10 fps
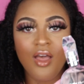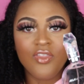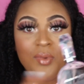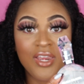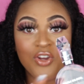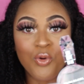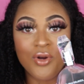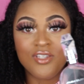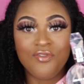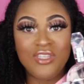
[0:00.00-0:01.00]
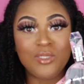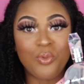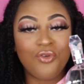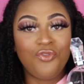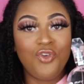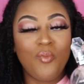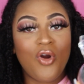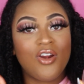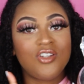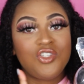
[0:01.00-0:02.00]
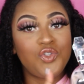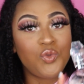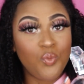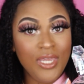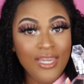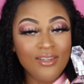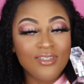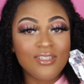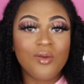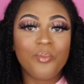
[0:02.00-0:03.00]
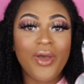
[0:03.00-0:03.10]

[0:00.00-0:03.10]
The main accords of this perfume are sweet,